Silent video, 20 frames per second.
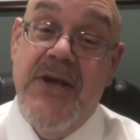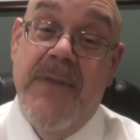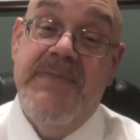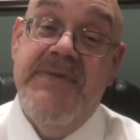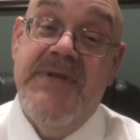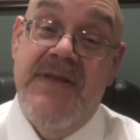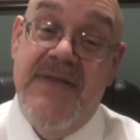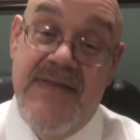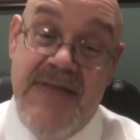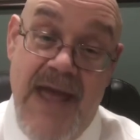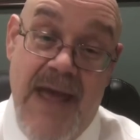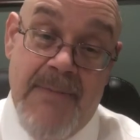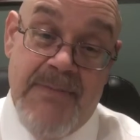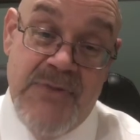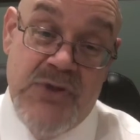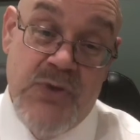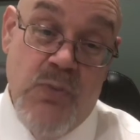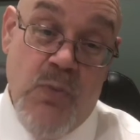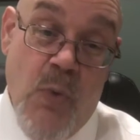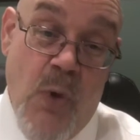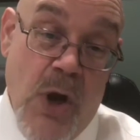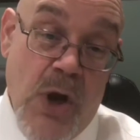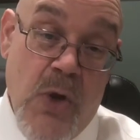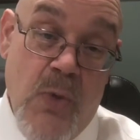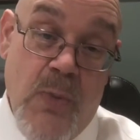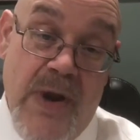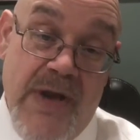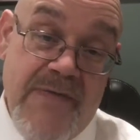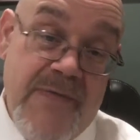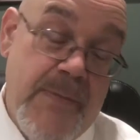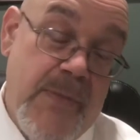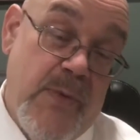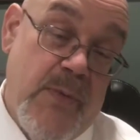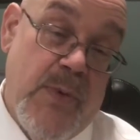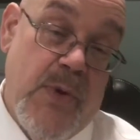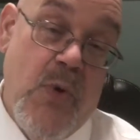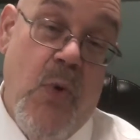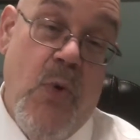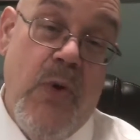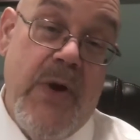up to them to walk away from the
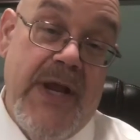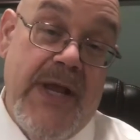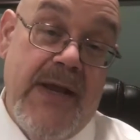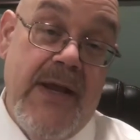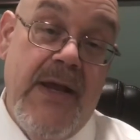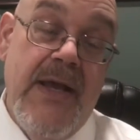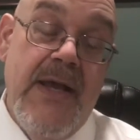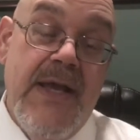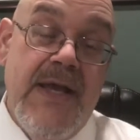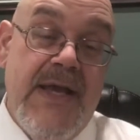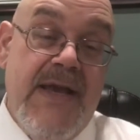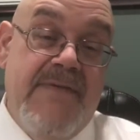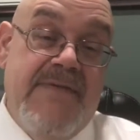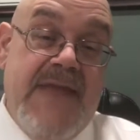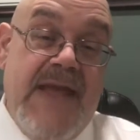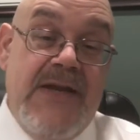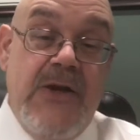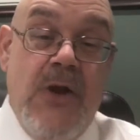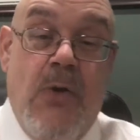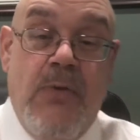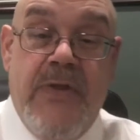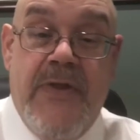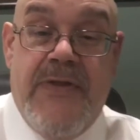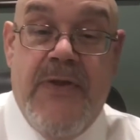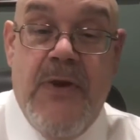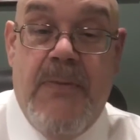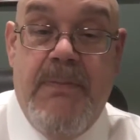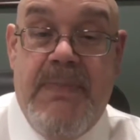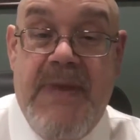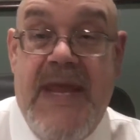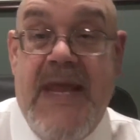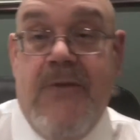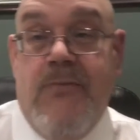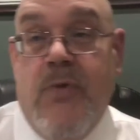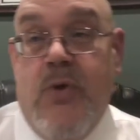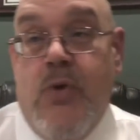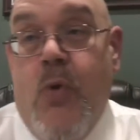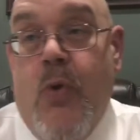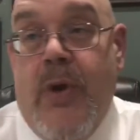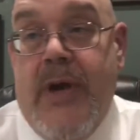recording if they know that they're being
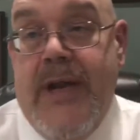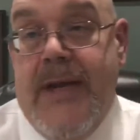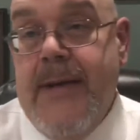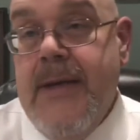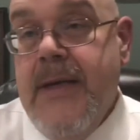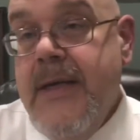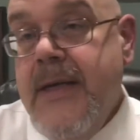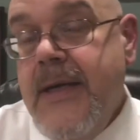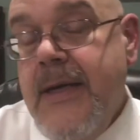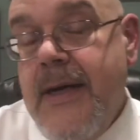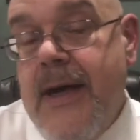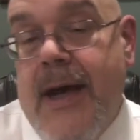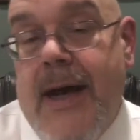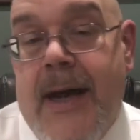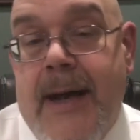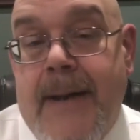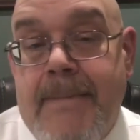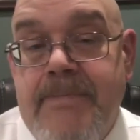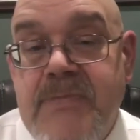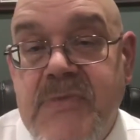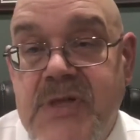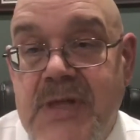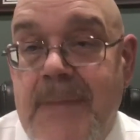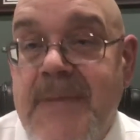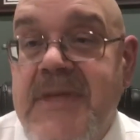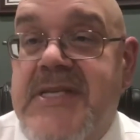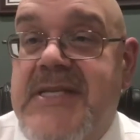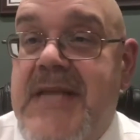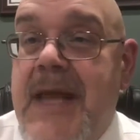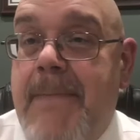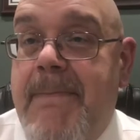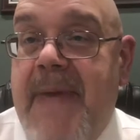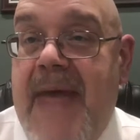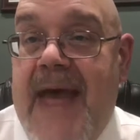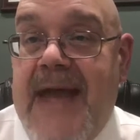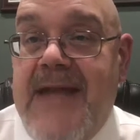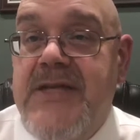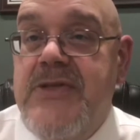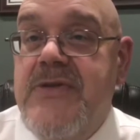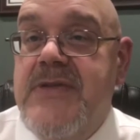recorded. So let me step
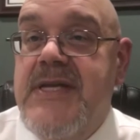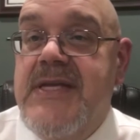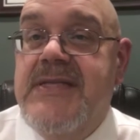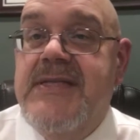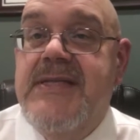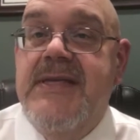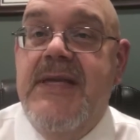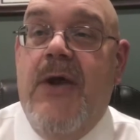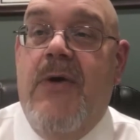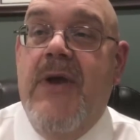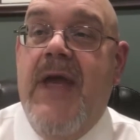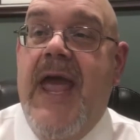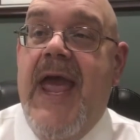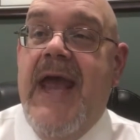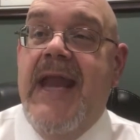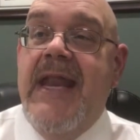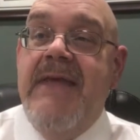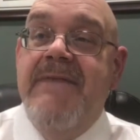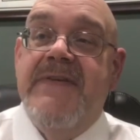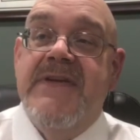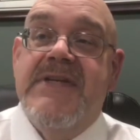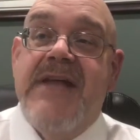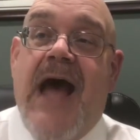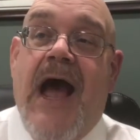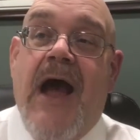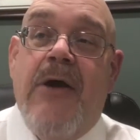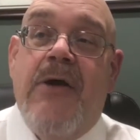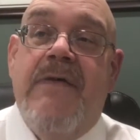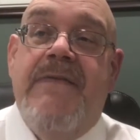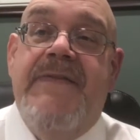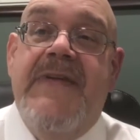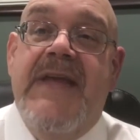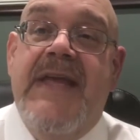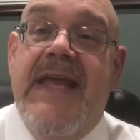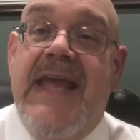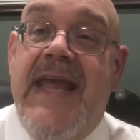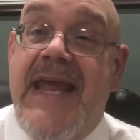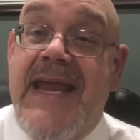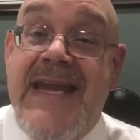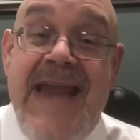back to this. Any
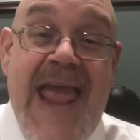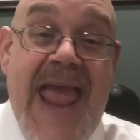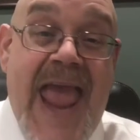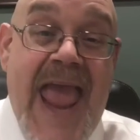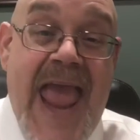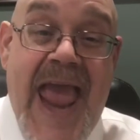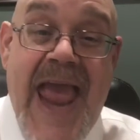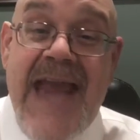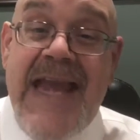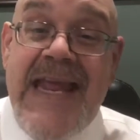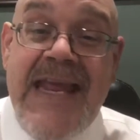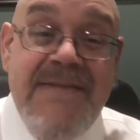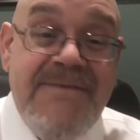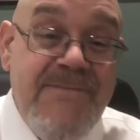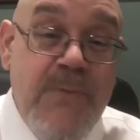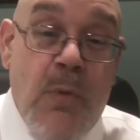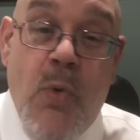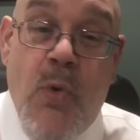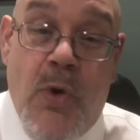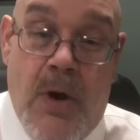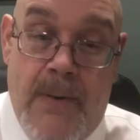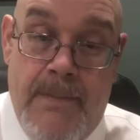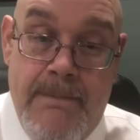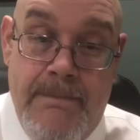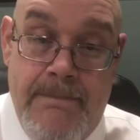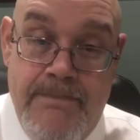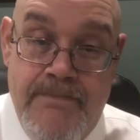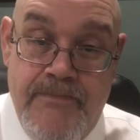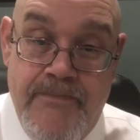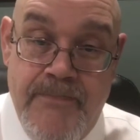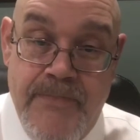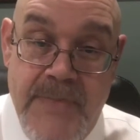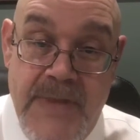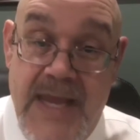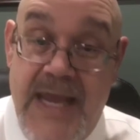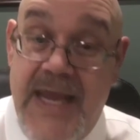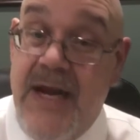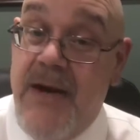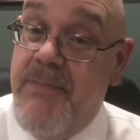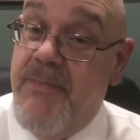photography in any form
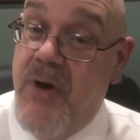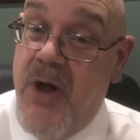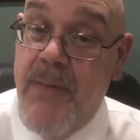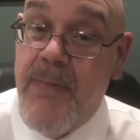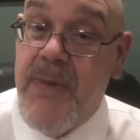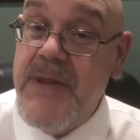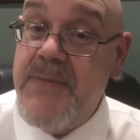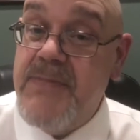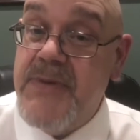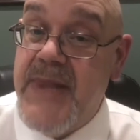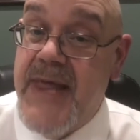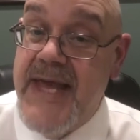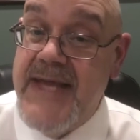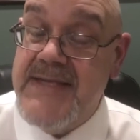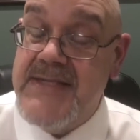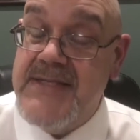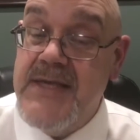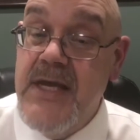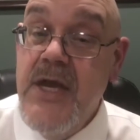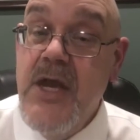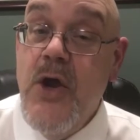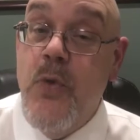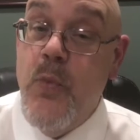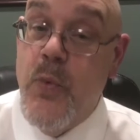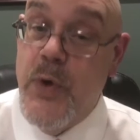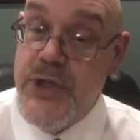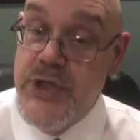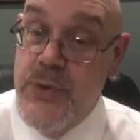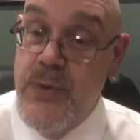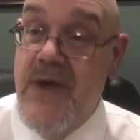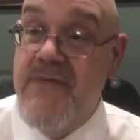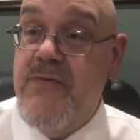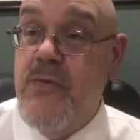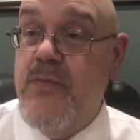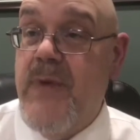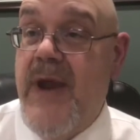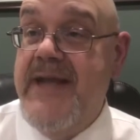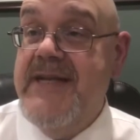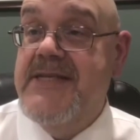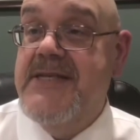in a public place where you have a
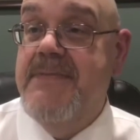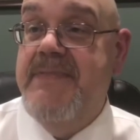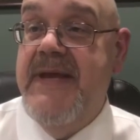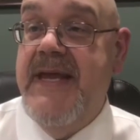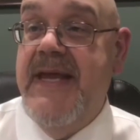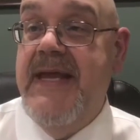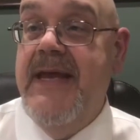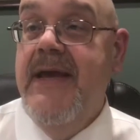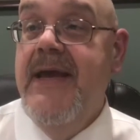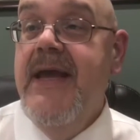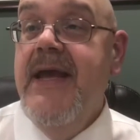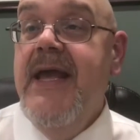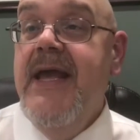right to be